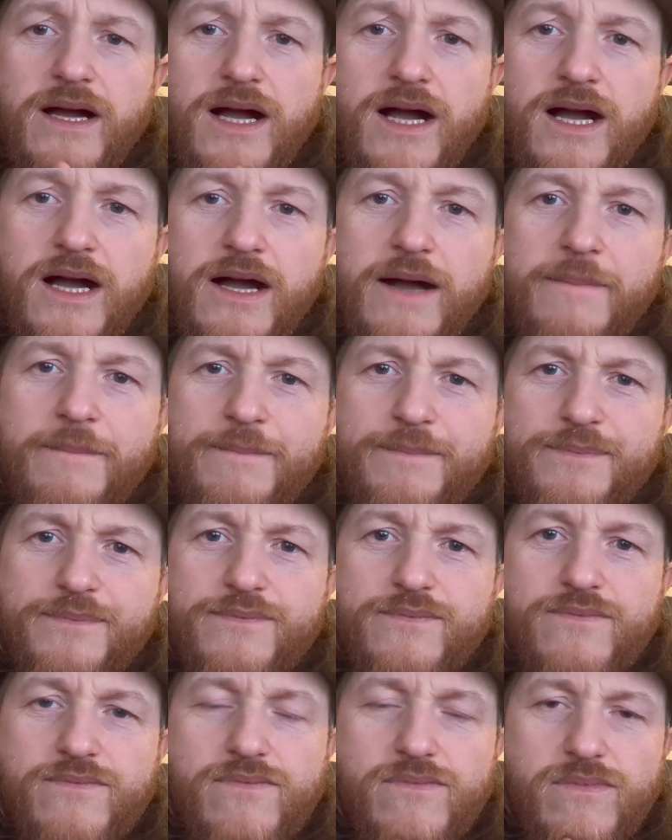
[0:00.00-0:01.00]

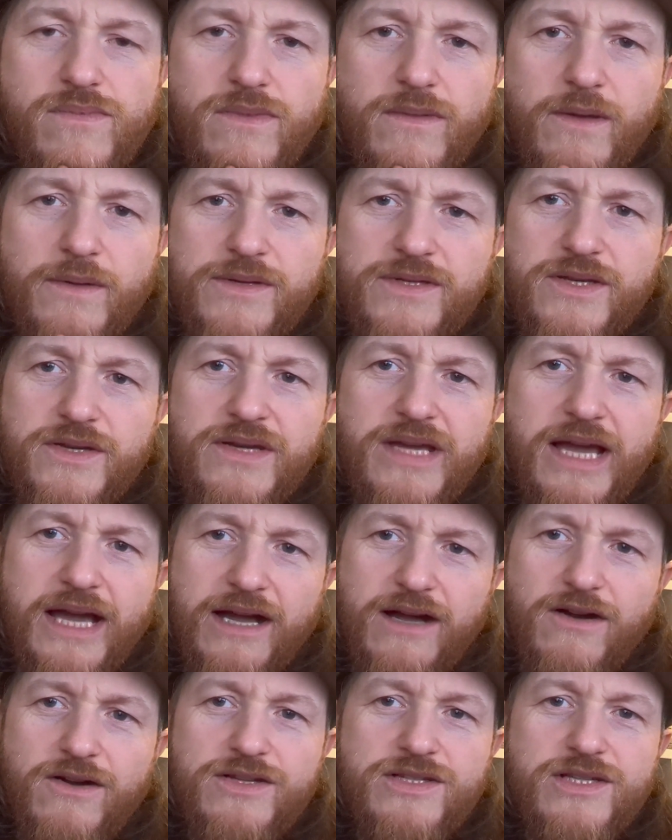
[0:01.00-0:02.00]
So
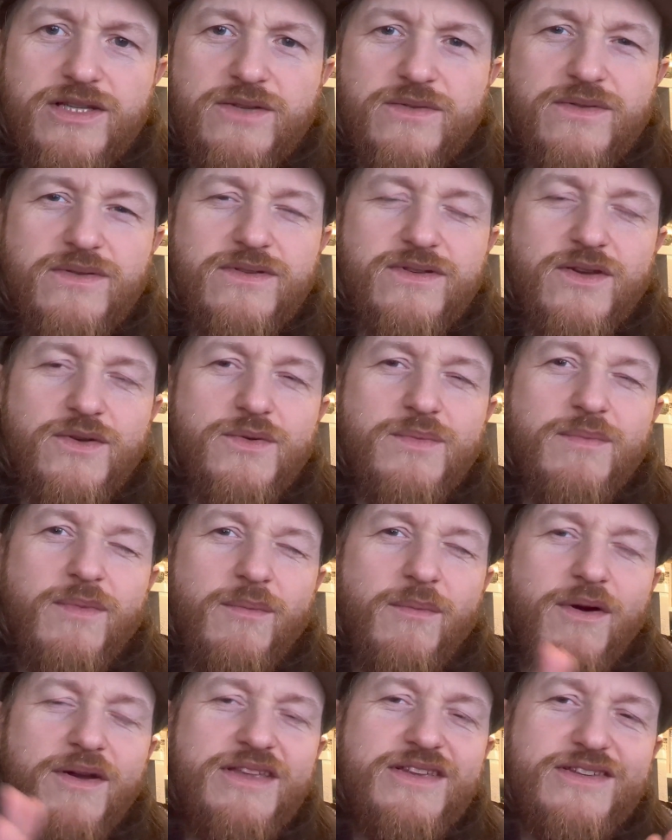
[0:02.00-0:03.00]
yeah, so
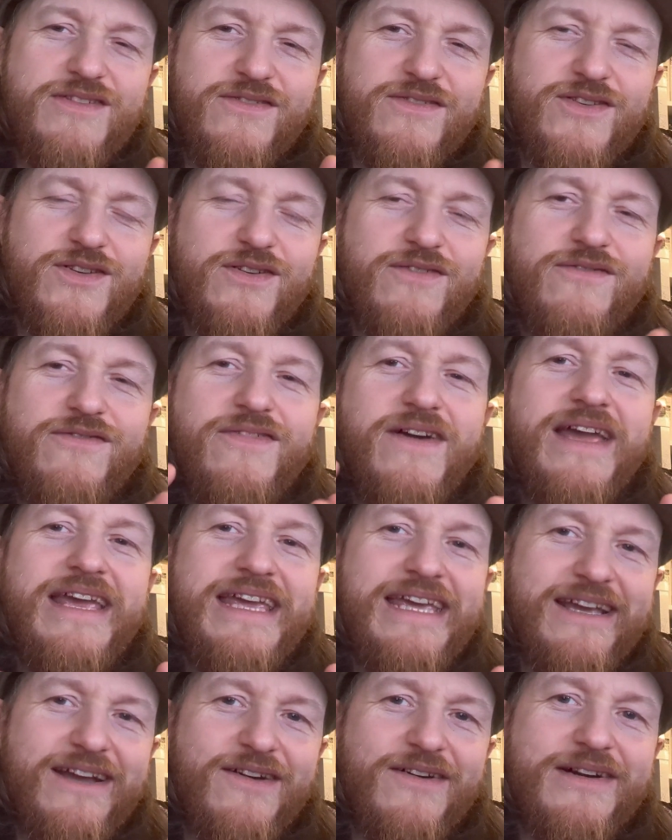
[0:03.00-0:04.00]
my sort of
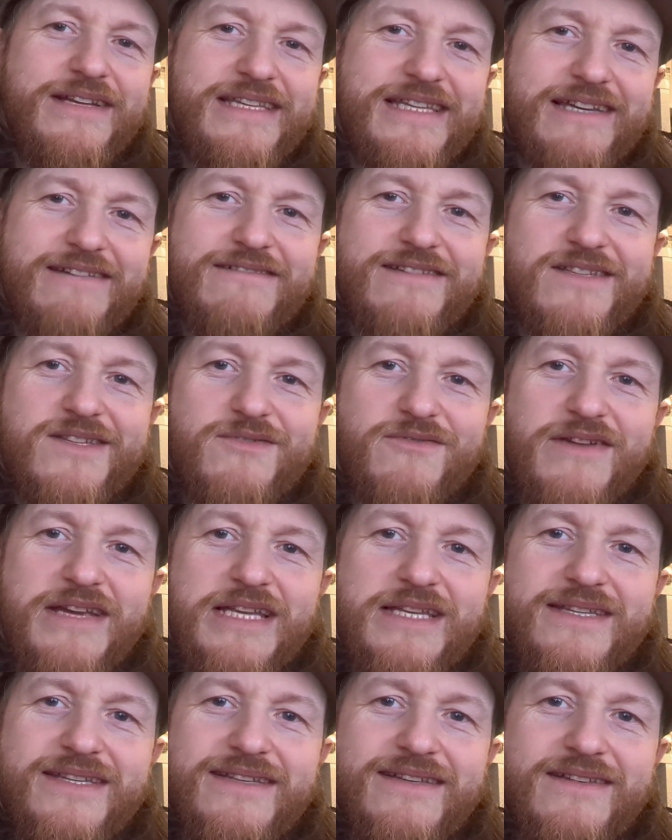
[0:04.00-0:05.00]
vague idea is to
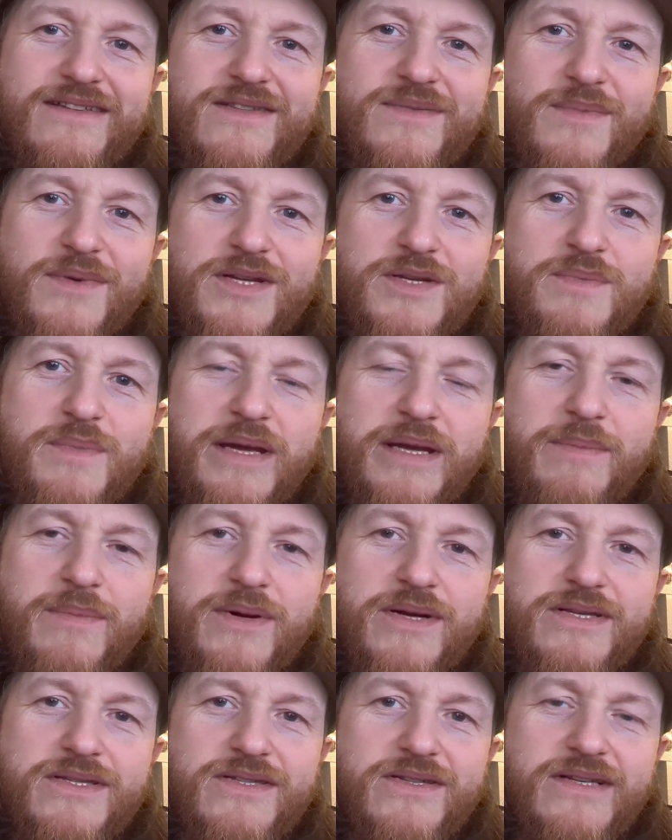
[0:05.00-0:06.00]
read as much big
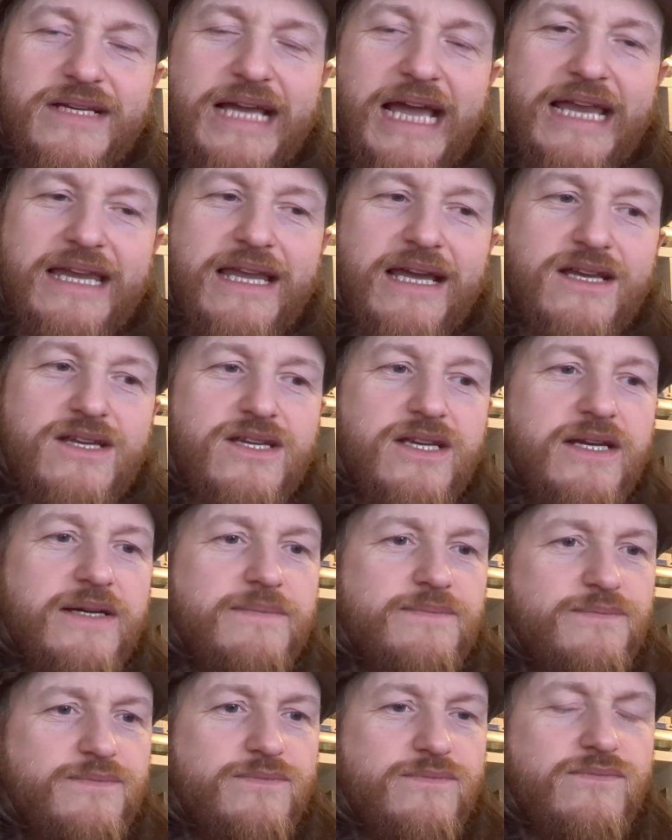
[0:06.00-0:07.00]
books as I can next year
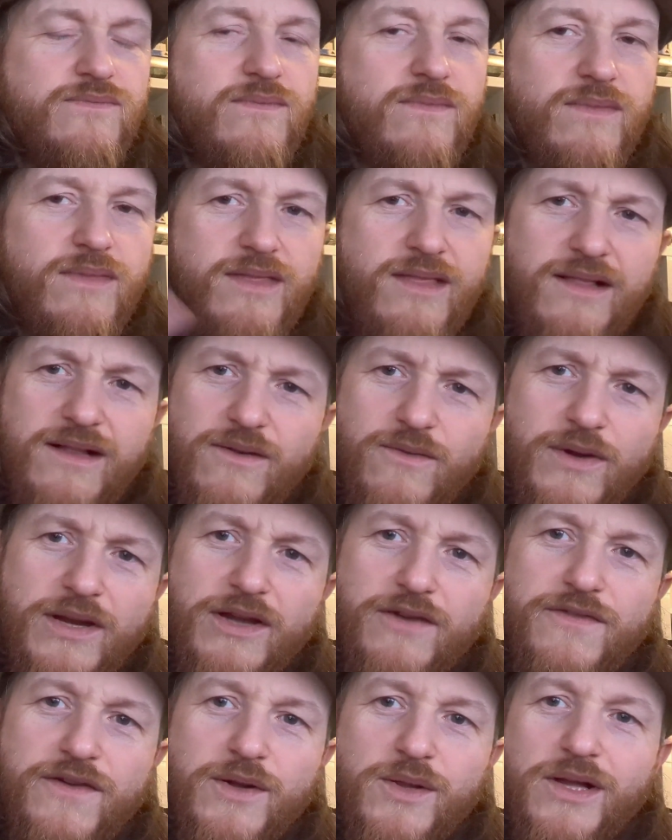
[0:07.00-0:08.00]
when
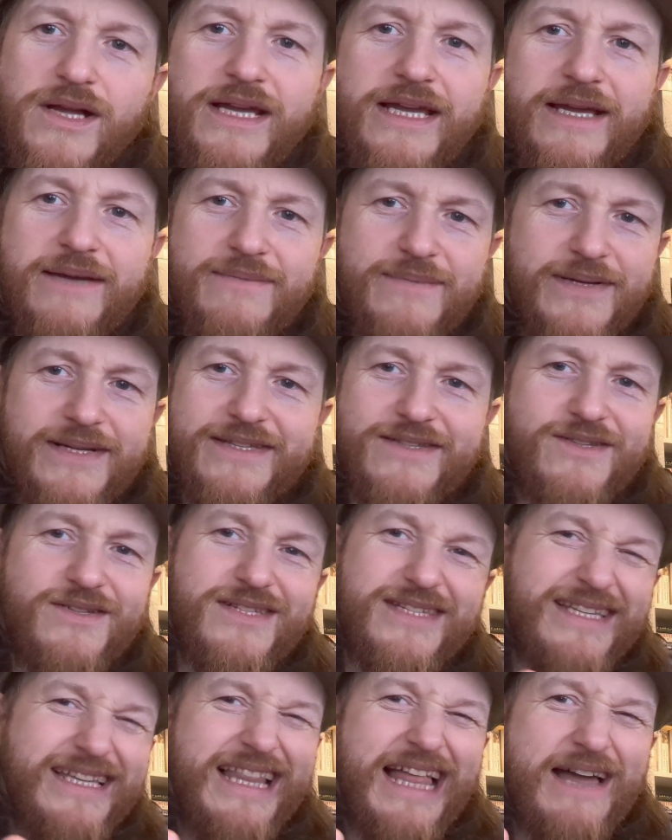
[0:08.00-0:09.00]
I feel like it, because I
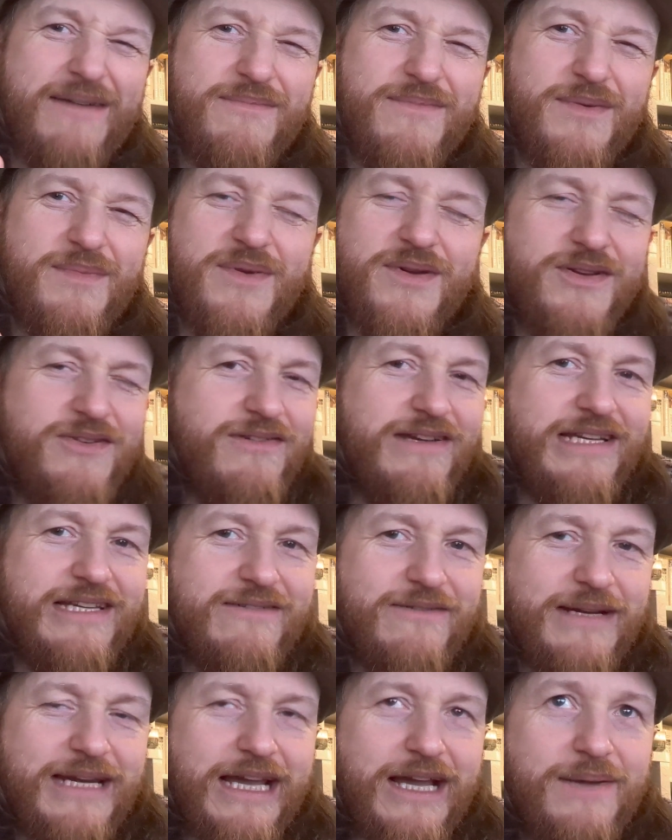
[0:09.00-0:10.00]
still am a mood reader
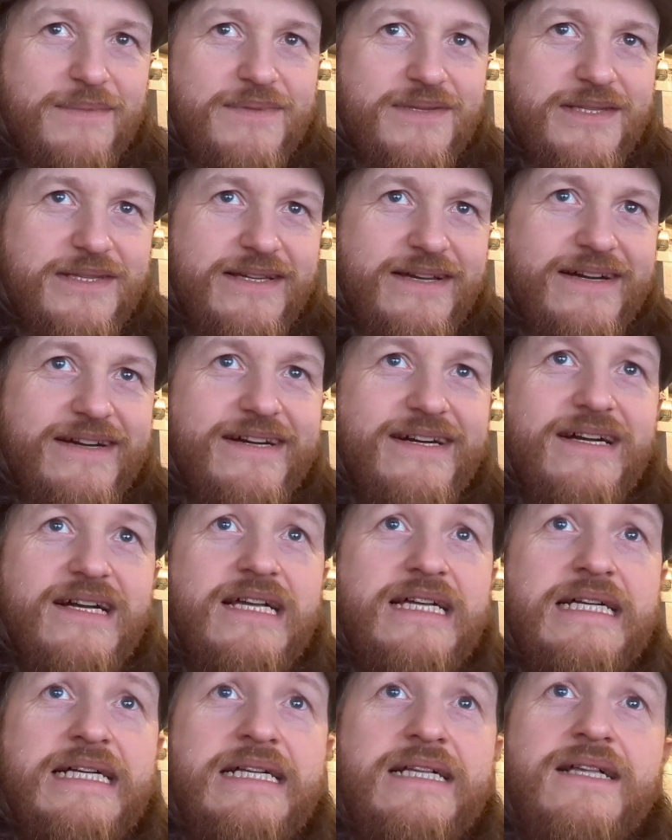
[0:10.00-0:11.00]
when it comes to the heart.
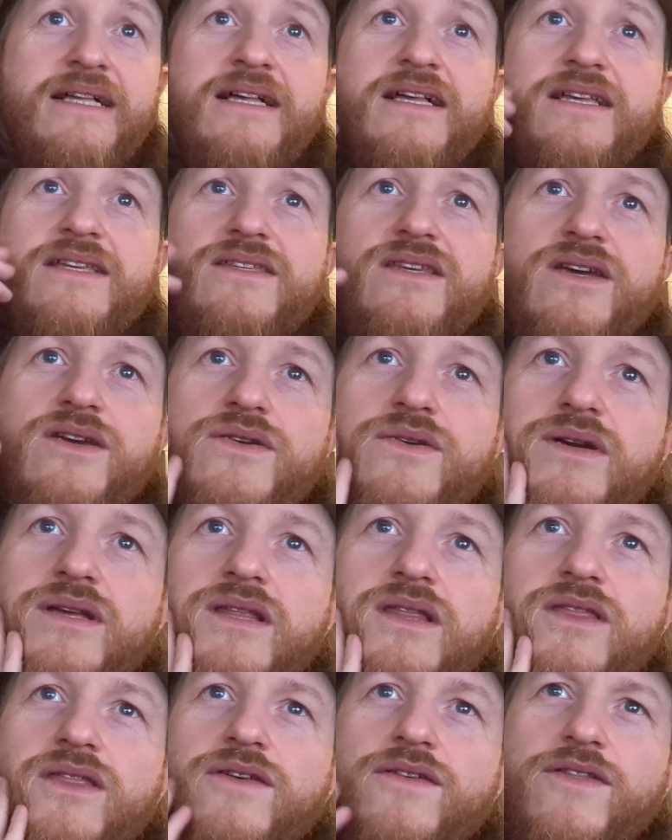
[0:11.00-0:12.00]
So
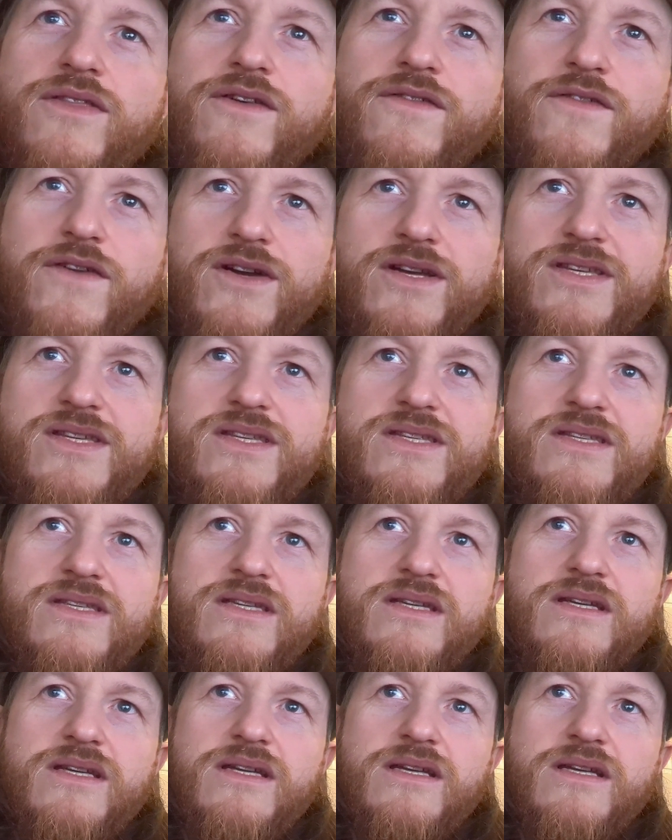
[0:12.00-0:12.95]
the first